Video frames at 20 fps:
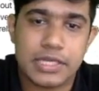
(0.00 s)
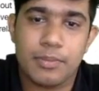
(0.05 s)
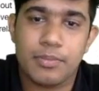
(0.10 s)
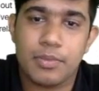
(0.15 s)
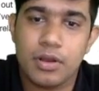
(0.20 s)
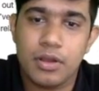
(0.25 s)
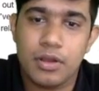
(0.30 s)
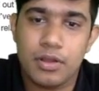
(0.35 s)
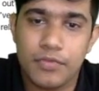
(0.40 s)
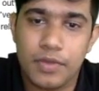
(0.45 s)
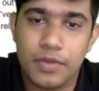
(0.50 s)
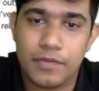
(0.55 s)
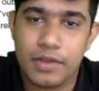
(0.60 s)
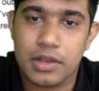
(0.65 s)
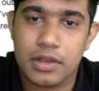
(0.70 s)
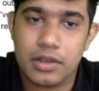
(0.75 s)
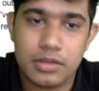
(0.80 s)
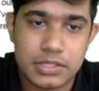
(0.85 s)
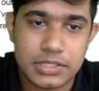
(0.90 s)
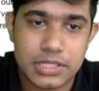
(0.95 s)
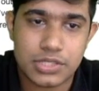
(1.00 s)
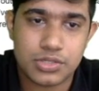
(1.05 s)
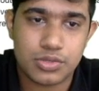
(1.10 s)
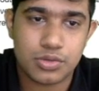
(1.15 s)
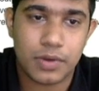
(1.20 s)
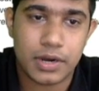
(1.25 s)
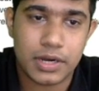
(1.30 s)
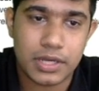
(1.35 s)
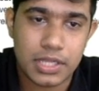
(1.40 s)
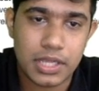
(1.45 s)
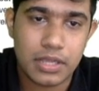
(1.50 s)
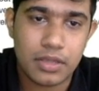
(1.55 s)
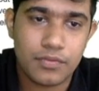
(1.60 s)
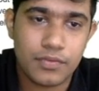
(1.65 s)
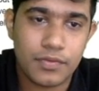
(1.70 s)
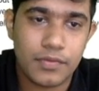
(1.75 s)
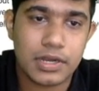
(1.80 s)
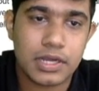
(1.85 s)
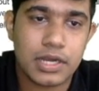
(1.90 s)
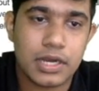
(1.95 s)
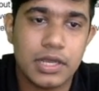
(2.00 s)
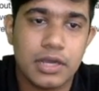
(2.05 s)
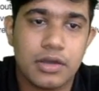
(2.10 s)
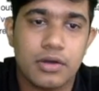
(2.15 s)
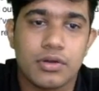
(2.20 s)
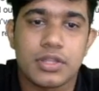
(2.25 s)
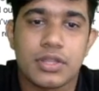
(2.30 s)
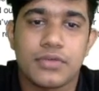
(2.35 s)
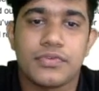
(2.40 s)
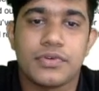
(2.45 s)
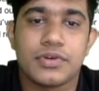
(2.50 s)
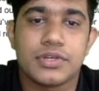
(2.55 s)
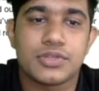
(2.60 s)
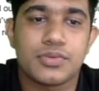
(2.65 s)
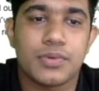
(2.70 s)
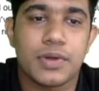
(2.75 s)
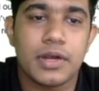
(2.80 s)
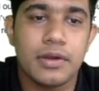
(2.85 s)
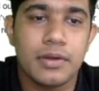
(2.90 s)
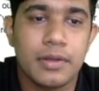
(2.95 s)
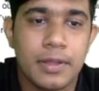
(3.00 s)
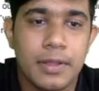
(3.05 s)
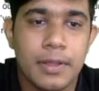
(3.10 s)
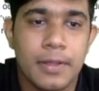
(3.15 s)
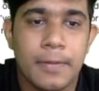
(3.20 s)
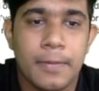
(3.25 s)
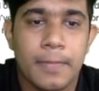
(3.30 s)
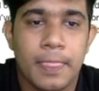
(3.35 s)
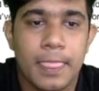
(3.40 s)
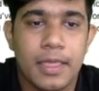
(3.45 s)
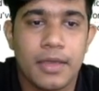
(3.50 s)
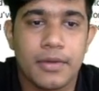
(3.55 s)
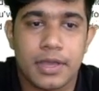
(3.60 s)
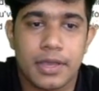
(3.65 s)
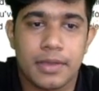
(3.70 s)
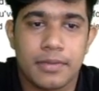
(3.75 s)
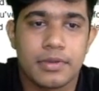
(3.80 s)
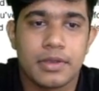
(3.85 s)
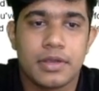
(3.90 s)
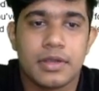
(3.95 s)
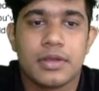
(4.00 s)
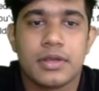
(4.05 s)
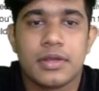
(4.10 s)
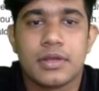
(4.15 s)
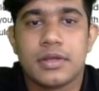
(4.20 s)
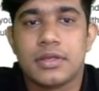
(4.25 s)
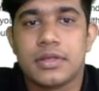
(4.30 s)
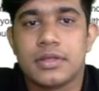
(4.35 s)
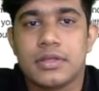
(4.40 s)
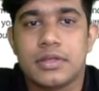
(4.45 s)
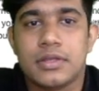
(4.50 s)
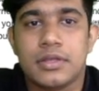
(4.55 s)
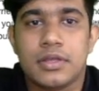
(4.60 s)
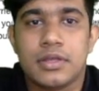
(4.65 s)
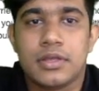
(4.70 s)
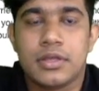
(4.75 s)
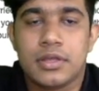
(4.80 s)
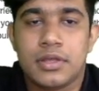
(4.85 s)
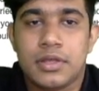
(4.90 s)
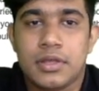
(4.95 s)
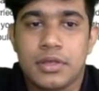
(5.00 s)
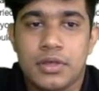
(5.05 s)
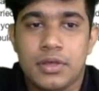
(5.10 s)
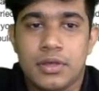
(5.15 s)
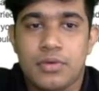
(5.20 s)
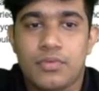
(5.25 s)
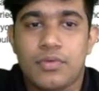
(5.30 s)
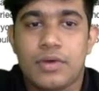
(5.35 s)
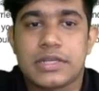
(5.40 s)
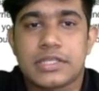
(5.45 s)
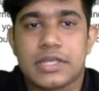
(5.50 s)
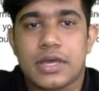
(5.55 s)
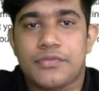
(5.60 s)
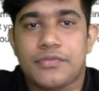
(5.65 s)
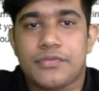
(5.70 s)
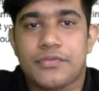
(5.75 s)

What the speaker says: example, we will just do one thing. We will click on the first one. Okay. Once